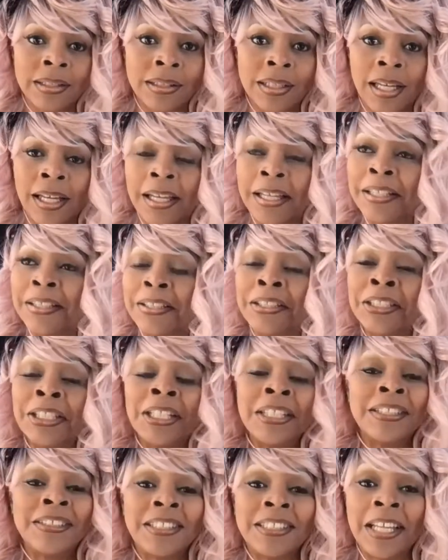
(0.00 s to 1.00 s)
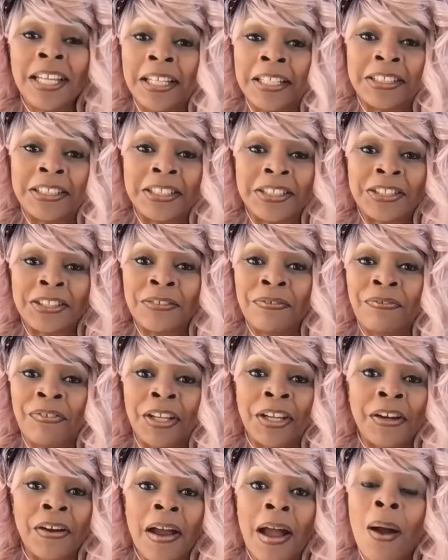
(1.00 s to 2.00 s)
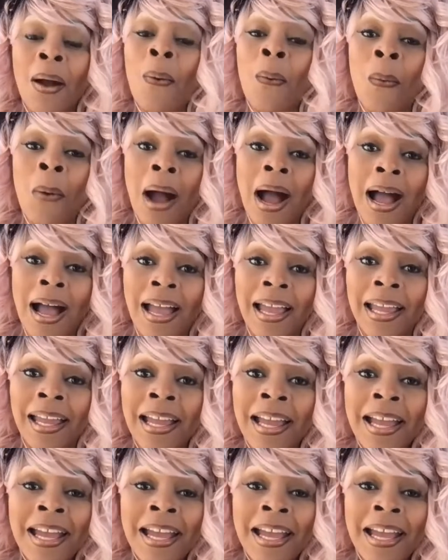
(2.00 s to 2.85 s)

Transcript: scientist to figure out why.